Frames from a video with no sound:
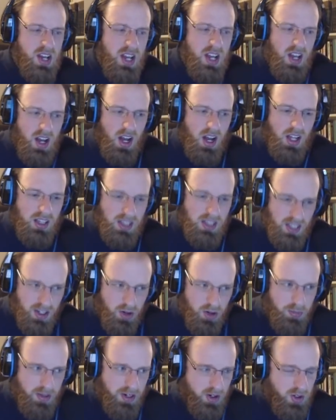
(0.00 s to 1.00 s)
a
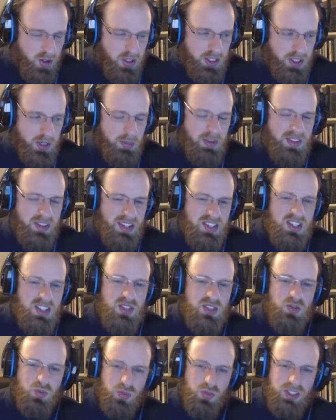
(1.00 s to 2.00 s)
little bit earlier, but this
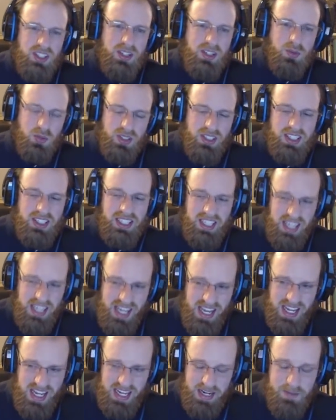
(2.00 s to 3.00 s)
is really, really
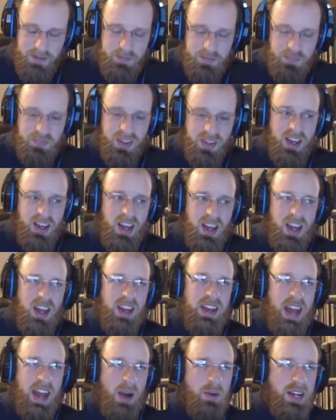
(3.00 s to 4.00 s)
key.
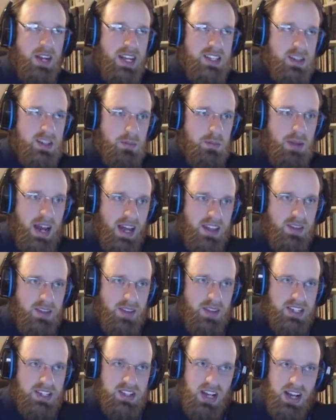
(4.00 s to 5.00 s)
Nowadays in Path of
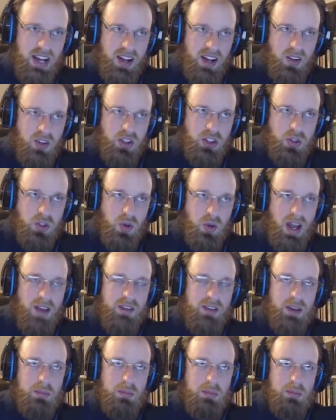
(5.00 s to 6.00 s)
Exile, you have
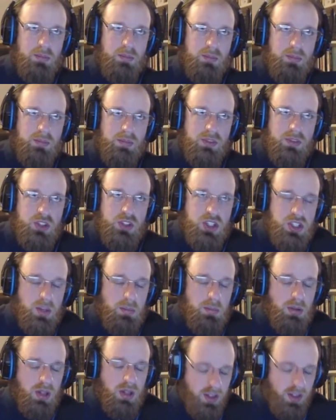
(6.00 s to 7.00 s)
just a
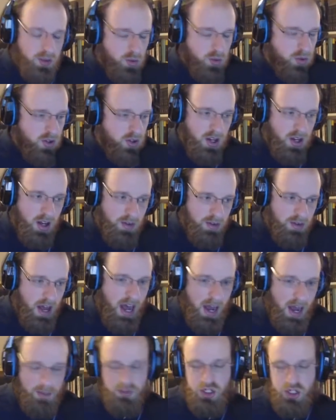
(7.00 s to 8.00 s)
plethora of
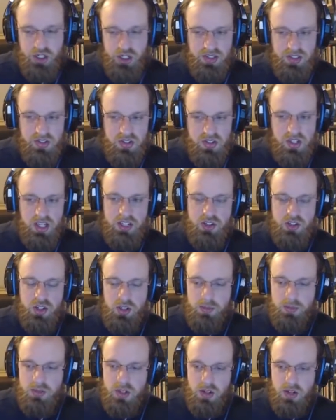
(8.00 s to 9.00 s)
options in
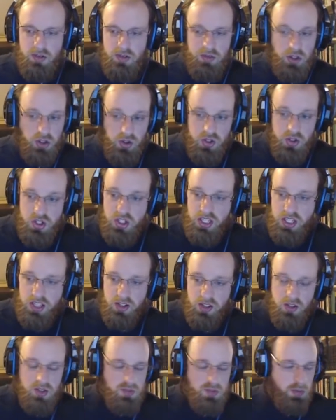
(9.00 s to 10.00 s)
terms of your
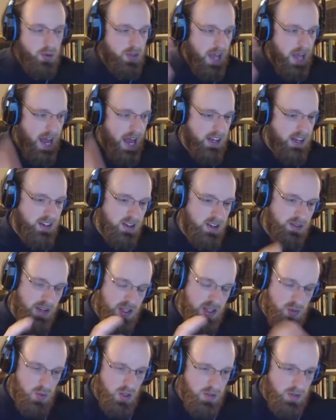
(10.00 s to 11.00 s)
skills, both active
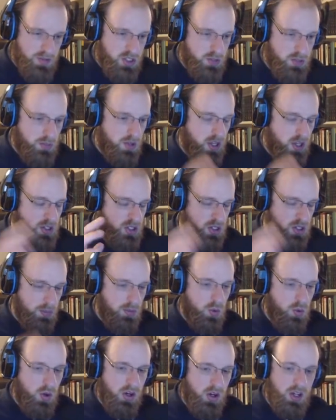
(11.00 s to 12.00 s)
as well as
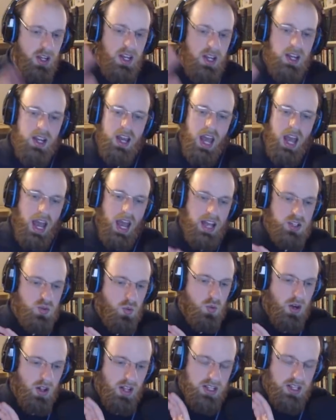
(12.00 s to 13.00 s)
support, as
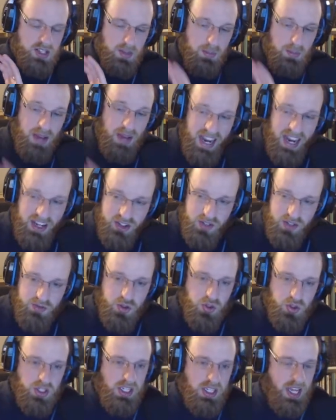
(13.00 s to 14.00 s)
well as the passive
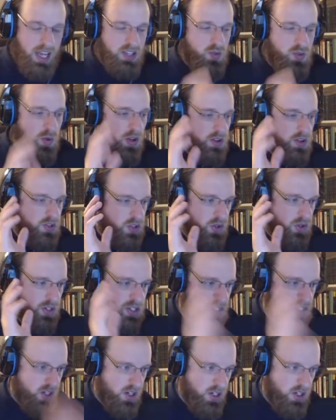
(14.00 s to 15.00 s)
tree, as well as your
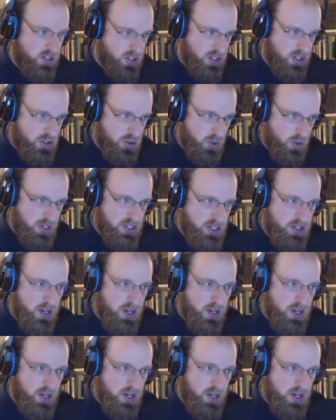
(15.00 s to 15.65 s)
ascendancy choice.